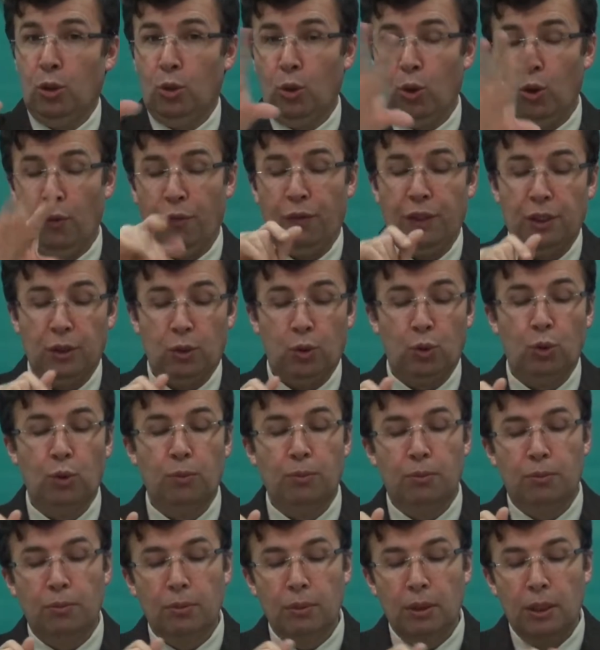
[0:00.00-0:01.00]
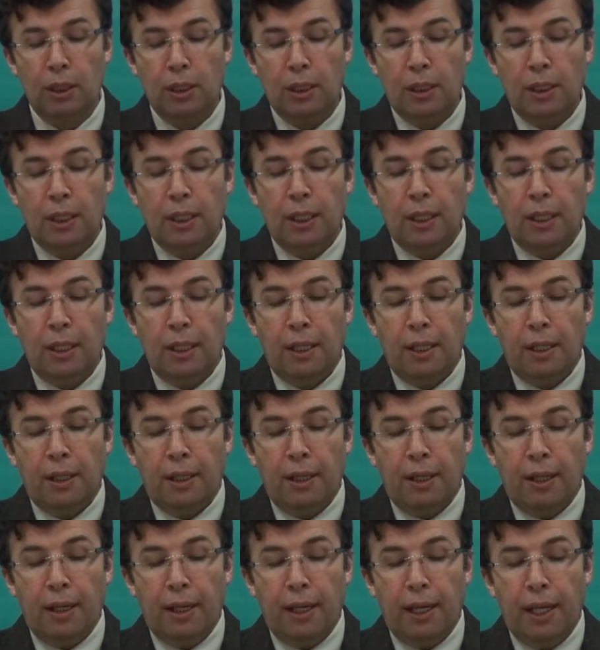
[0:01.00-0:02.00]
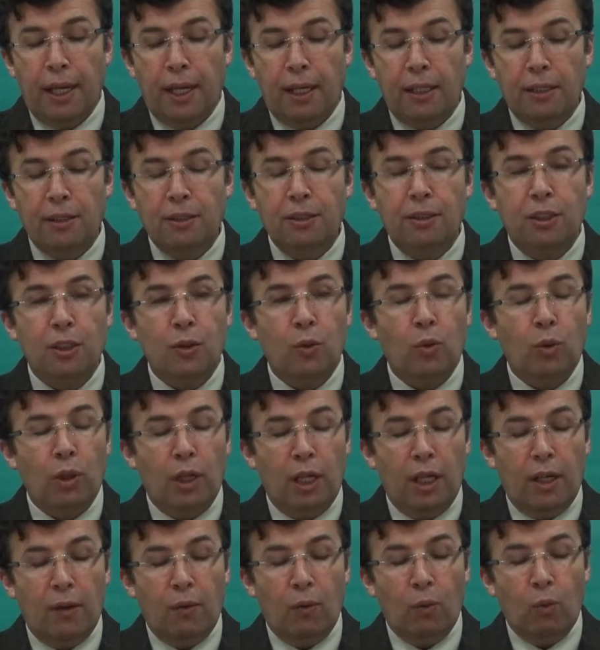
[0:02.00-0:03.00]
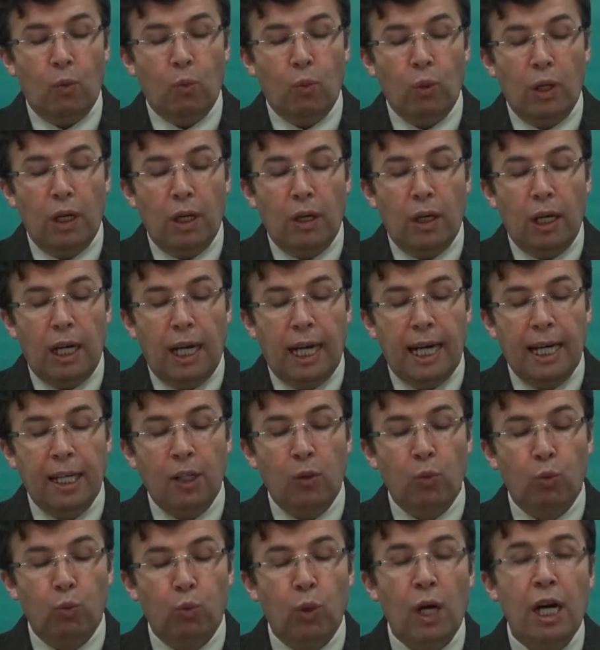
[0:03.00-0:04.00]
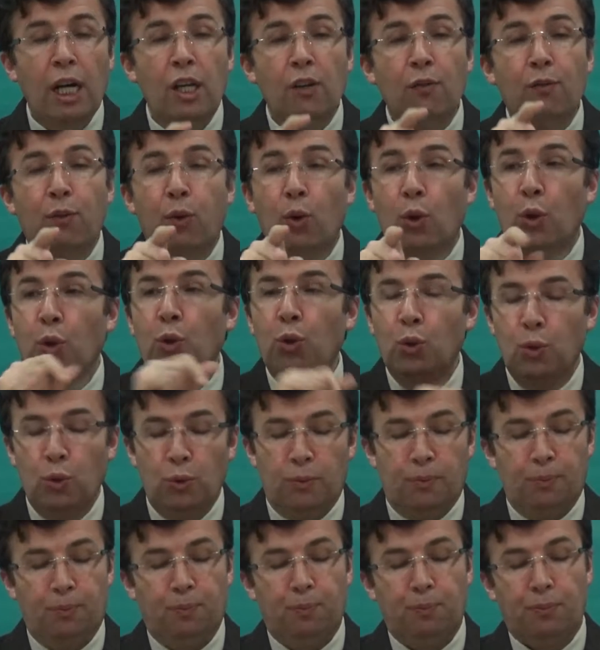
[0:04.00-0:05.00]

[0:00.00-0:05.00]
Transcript: office room, and one for you.